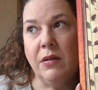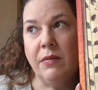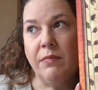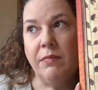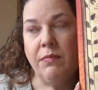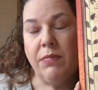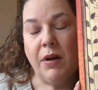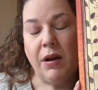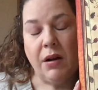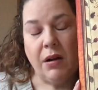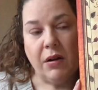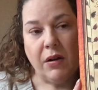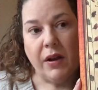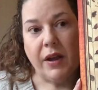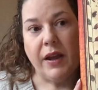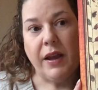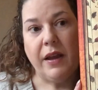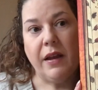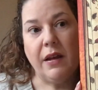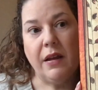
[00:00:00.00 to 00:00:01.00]

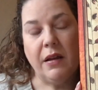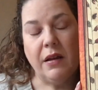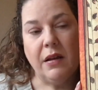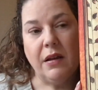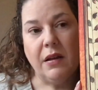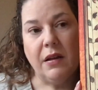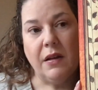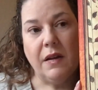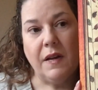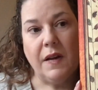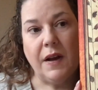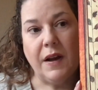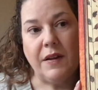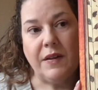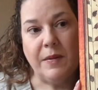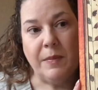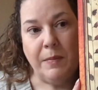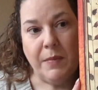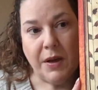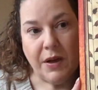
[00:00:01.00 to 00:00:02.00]
buy as
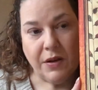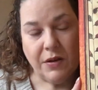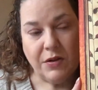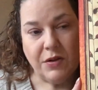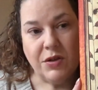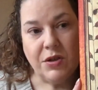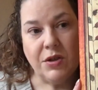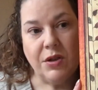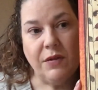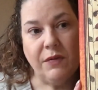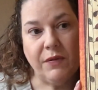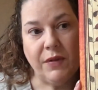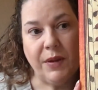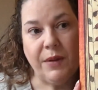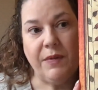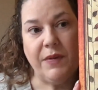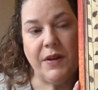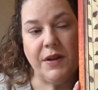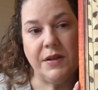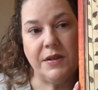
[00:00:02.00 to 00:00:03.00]
much for the
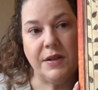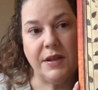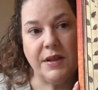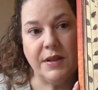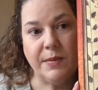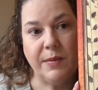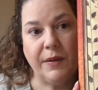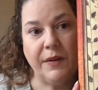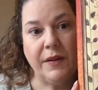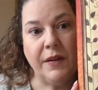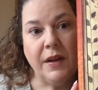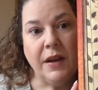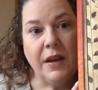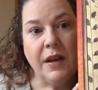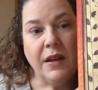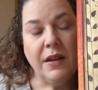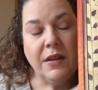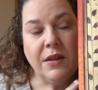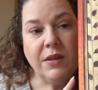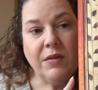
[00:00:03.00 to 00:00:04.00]
first 6 months.
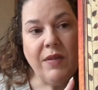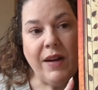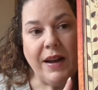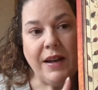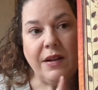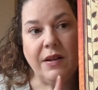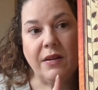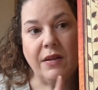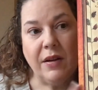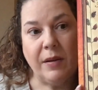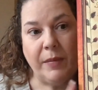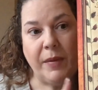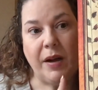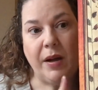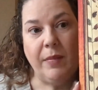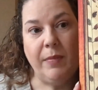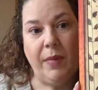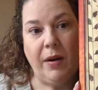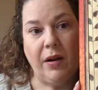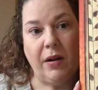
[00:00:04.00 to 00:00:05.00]
Threads I
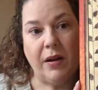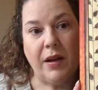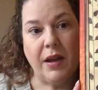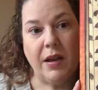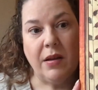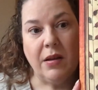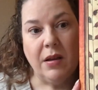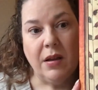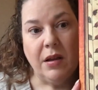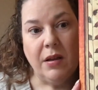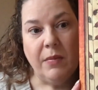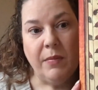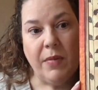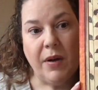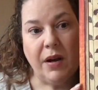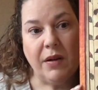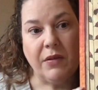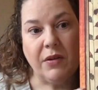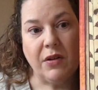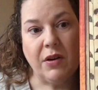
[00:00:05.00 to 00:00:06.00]
might buy, but
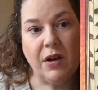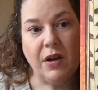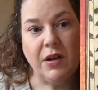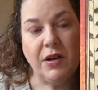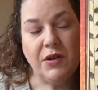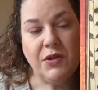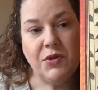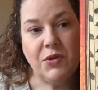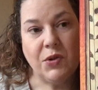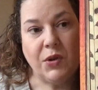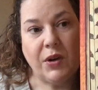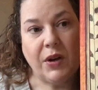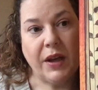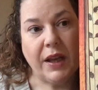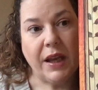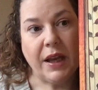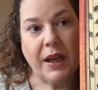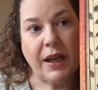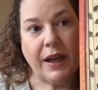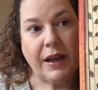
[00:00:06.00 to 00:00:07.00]
I'm going to try
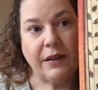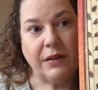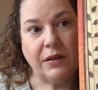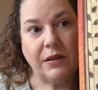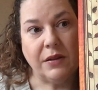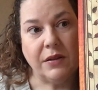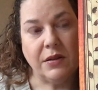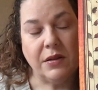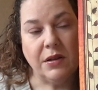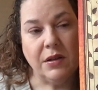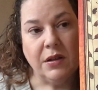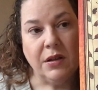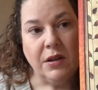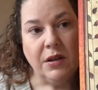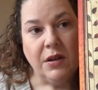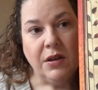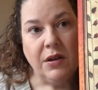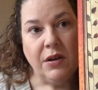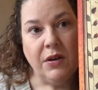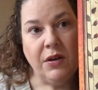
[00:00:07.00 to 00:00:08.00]
and
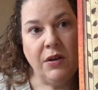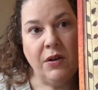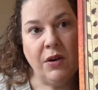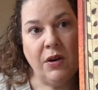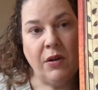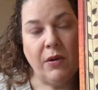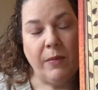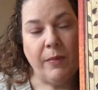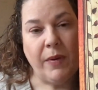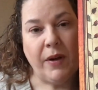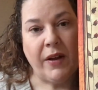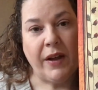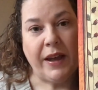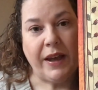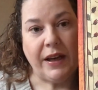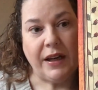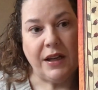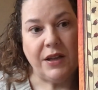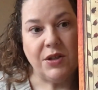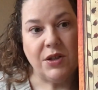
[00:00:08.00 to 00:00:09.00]
not buy
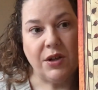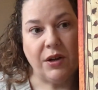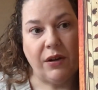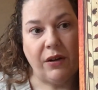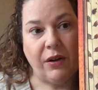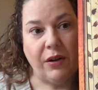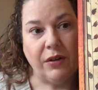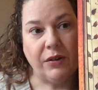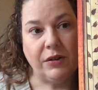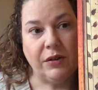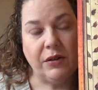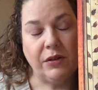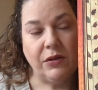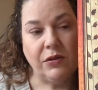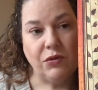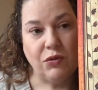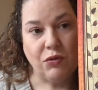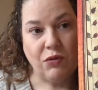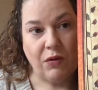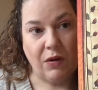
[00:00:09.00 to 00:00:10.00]
any charts.
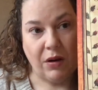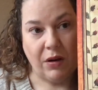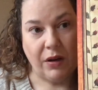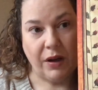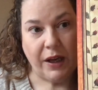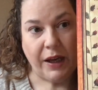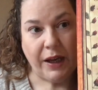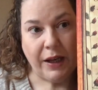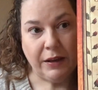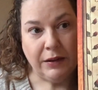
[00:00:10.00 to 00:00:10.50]
Try.